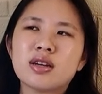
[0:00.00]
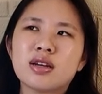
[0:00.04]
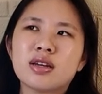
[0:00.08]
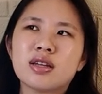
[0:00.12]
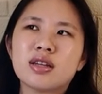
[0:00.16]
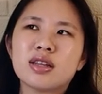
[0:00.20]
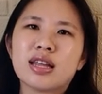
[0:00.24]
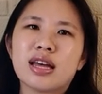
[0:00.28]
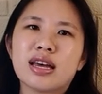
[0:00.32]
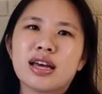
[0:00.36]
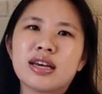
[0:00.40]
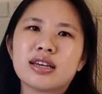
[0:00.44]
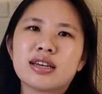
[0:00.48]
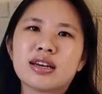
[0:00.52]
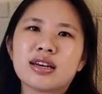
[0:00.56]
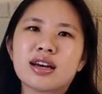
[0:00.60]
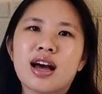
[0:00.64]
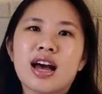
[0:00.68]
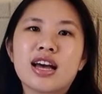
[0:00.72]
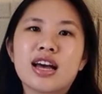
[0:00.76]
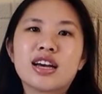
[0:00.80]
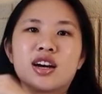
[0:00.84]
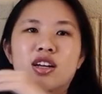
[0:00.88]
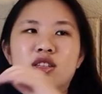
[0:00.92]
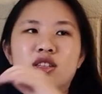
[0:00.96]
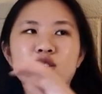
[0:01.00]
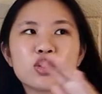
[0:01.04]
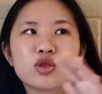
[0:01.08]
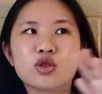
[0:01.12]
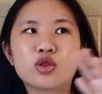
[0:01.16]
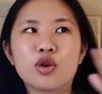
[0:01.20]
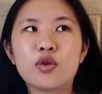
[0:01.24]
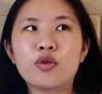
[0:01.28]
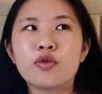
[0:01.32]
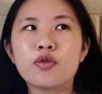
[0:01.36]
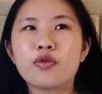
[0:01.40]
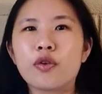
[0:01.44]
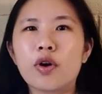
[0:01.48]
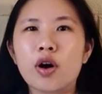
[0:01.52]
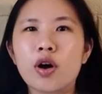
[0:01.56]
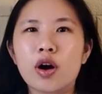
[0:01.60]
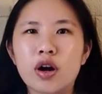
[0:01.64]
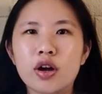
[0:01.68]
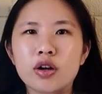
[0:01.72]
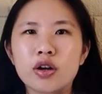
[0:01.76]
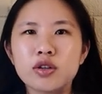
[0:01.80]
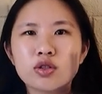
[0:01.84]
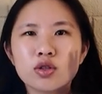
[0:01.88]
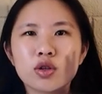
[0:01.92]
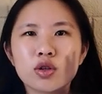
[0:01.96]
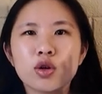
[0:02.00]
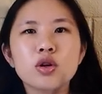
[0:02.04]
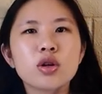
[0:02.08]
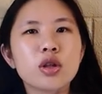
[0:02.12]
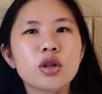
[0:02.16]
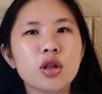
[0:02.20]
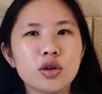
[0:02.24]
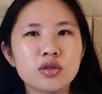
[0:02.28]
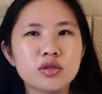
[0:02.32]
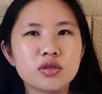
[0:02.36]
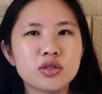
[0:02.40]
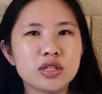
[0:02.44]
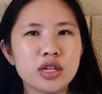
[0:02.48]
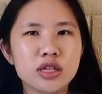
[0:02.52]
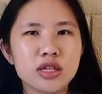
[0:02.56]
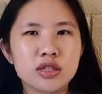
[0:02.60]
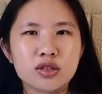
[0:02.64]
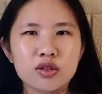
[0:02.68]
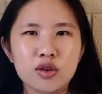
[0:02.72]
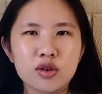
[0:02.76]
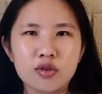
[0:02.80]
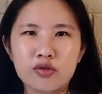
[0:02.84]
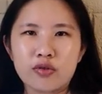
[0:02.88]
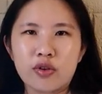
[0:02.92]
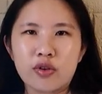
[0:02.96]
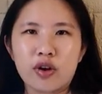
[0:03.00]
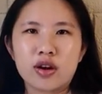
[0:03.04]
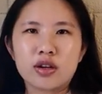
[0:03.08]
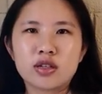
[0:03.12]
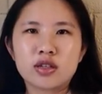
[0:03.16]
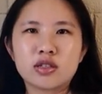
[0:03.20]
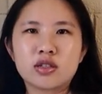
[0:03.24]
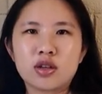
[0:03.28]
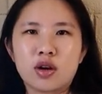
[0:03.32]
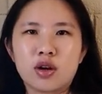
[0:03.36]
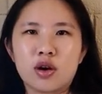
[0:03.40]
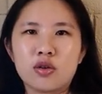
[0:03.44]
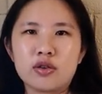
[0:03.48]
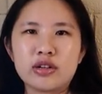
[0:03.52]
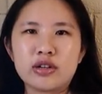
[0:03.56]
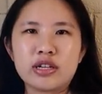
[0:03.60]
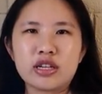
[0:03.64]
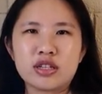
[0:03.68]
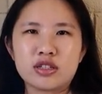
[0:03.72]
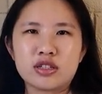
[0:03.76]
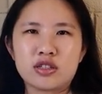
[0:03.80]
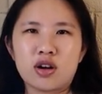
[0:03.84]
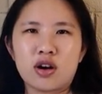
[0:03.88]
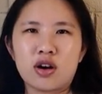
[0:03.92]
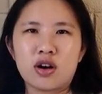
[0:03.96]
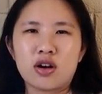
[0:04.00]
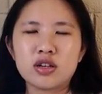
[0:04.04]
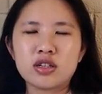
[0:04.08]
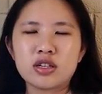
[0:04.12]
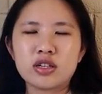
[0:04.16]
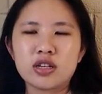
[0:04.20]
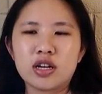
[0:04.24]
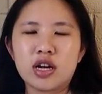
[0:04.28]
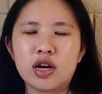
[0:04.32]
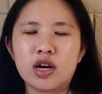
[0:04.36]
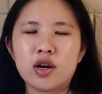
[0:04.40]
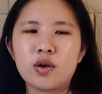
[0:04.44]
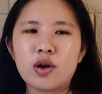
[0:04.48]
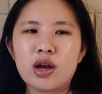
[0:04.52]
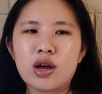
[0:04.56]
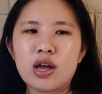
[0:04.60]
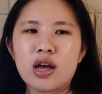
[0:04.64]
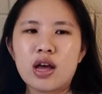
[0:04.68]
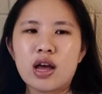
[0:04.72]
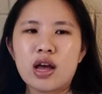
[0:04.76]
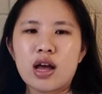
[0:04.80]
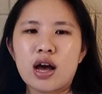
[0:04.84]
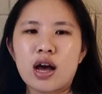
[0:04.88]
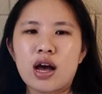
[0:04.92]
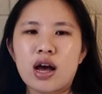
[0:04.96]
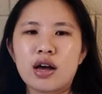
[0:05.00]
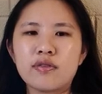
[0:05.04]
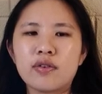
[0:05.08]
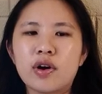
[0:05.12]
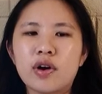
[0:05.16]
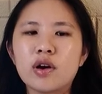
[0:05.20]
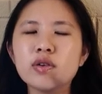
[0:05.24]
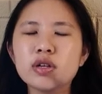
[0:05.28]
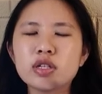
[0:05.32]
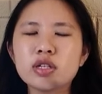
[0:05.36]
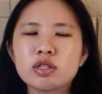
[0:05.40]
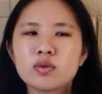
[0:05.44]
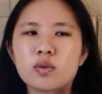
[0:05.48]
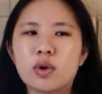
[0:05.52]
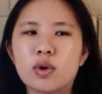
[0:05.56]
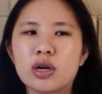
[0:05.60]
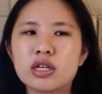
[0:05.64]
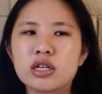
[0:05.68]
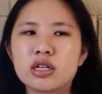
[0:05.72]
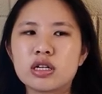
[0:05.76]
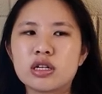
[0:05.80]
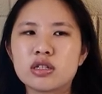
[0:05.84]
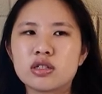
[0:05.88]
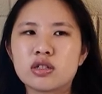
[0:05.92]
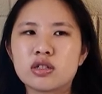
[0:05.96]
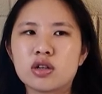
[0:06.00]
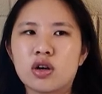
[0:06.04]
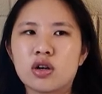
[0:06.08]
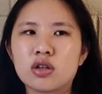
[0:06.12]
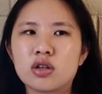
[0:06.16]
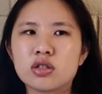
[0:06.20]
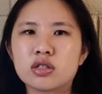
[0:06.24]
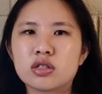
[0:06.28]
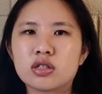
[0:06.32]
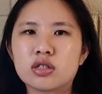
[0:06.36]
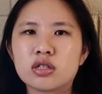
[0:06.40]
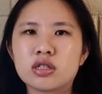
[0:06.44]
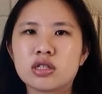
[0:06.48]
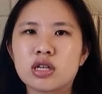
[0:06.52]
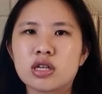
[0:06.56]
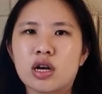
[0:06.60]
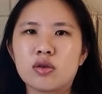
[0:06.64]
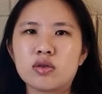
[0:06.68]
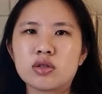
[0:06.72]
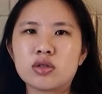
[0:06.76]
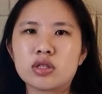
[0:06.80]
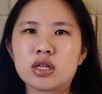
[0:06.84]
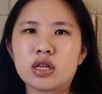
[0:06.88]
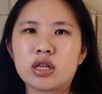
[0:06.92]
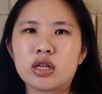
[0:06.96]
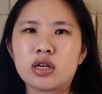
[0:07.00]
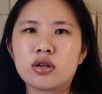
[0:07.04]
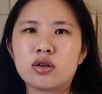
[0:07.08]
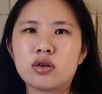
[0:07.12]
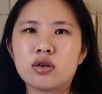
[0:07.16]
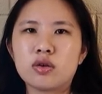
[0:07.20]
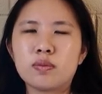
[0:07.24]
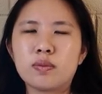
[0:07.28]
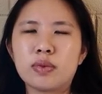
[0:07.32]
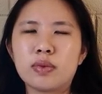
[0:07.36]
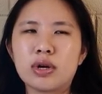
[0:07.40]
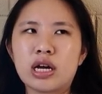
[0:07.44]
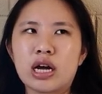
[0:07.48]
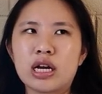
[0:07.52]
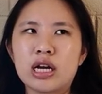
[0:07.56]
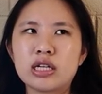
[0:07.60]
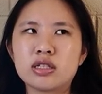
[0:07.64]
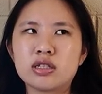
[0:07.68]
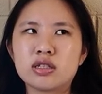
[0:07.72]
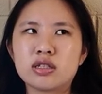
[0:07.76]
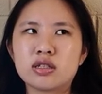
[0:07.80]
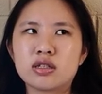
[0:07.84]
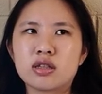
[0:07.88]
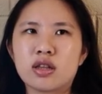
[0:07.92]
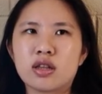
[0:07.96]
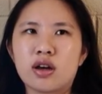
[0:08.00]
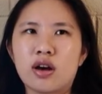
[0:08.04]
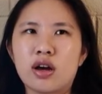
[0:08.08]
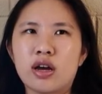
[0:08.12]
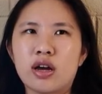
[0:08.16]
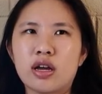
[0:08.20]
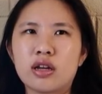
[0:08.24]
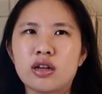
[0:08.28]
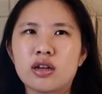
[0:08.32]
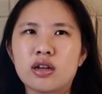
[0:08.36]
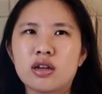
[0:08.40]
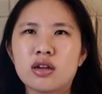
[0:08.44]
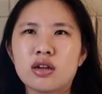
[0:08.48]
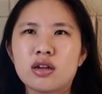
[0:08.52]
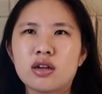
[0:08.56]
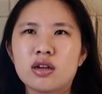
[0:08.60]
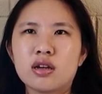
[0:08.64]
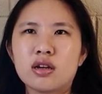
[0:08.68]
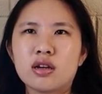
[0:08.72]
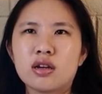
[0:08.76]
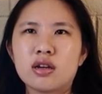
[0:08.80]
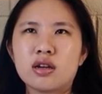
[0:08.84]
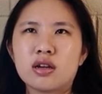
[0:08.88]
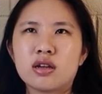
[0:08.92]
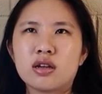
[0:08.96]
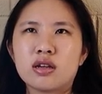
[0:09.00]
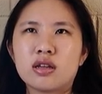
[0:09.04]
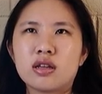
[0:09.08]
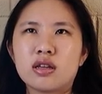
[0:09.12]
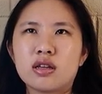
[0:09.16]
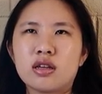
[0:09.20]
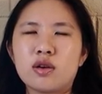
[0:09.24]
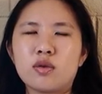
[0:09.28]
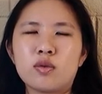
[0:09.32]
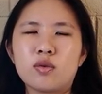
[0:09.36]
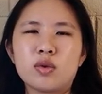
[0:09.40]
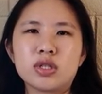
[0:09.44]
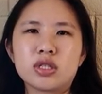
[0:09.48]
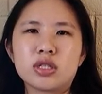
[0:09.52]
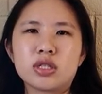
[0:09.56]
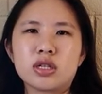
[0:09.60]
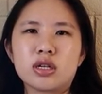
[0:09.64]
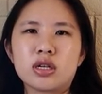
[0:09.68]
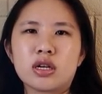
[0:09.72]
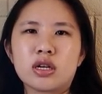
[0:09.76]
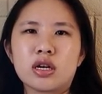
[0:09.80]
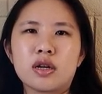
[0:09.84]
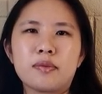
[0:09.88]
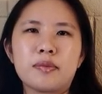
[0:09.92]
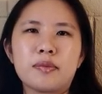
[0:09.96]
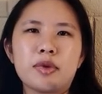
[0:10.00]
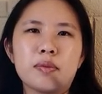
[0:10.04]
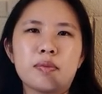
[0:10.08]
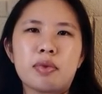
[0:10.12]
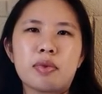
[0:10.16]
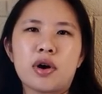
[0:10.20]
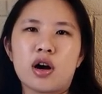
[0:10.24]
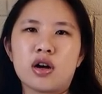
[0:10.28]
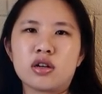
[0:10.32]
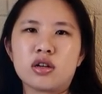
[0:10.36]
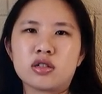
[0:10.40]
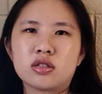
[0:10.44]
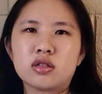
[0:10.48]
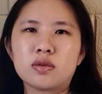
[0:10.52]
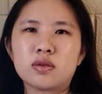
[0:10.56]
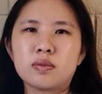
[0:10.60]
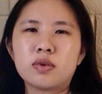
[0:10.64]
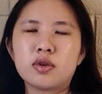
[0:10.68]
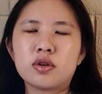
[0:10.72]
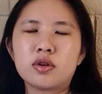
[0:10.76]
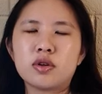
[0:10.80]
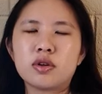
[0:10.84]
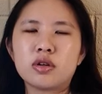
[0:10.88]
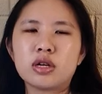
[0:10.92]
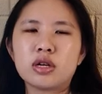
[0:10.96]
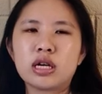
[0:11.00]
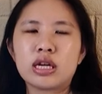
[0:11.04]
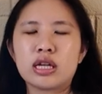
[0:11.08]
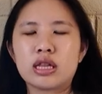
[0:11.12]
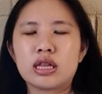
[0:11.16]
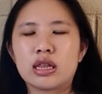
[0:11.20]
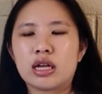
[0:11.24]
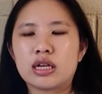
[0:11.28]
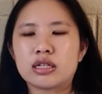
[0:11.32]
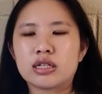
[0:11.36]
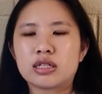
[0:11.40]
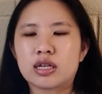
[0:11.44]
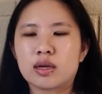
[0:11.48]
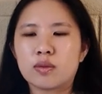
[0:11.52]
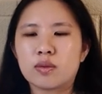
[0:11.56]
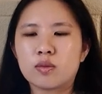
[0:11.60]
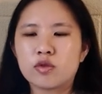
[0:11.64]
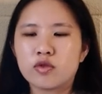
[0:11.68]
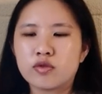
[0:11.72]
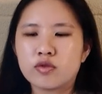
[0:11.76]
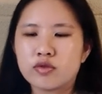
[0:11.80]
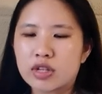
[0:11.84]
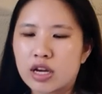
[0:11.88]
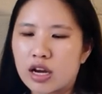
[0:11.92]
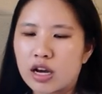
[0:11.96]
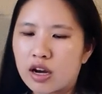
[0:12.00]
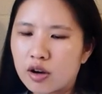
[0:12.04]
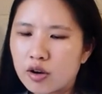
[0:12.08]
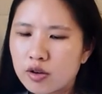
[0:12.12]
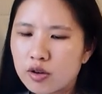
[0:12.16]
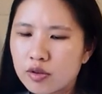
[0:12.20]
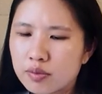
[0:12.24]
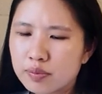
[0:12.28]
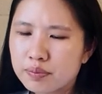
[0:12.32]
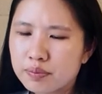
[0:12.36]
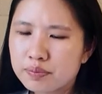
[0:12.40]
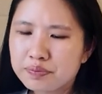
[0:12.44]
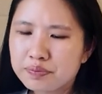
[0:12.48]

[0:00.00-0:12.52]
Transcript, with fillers: like I got so far, so close yet so far to owning a dog, you know? I've always wanted a dog since I was little, but I just thought it wasn't going to be possible unless I moved out.